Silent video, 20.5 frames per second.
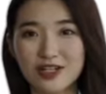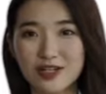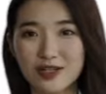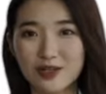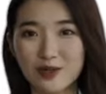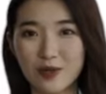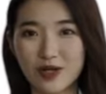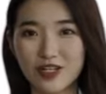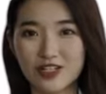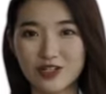
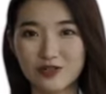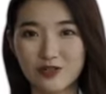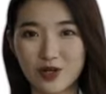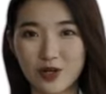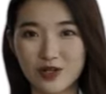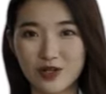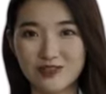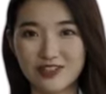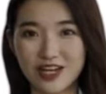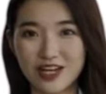
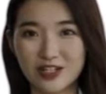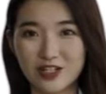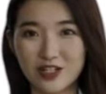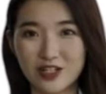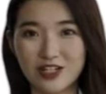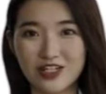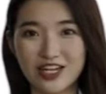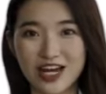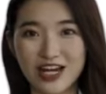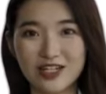Barcelona,
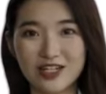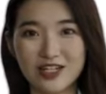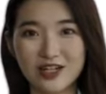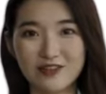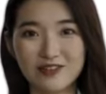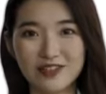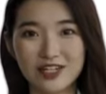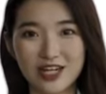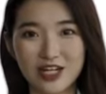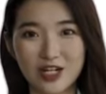despite their
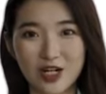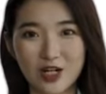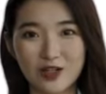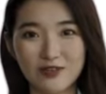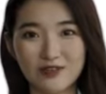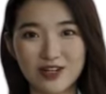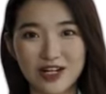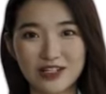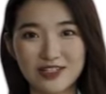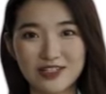financial
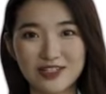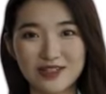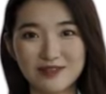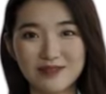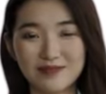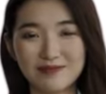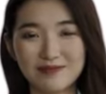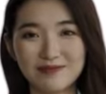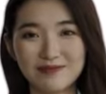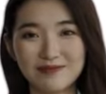difficulties,
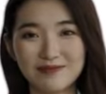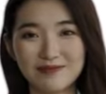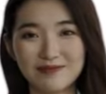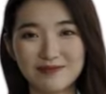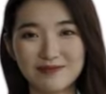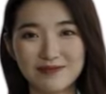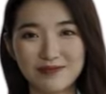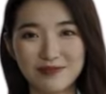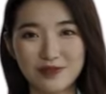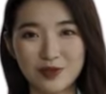remain
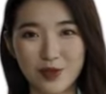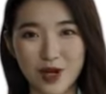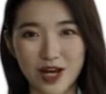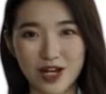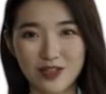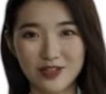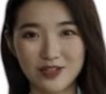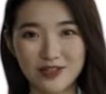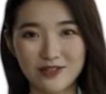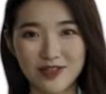committed to
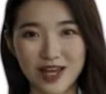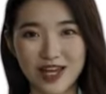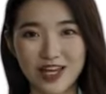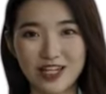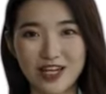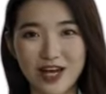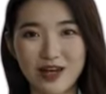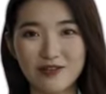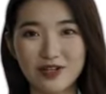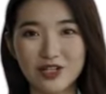bringing
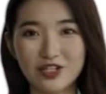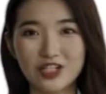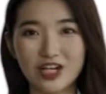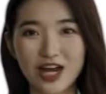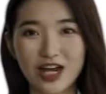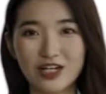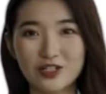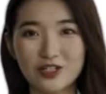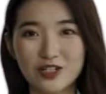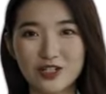Roque to
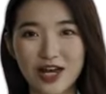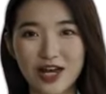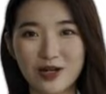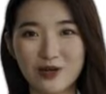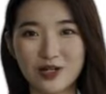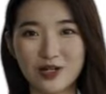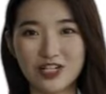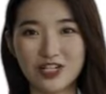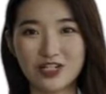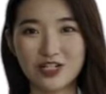the
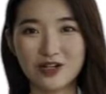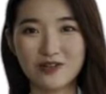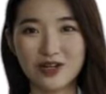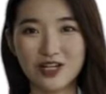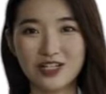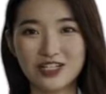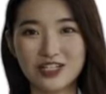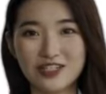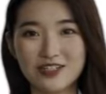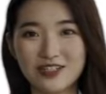squad as soon
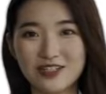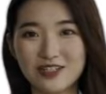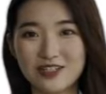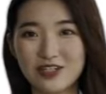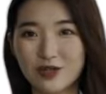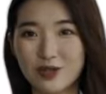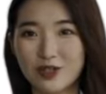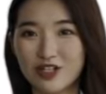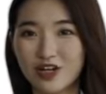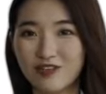as
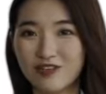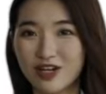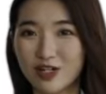possible.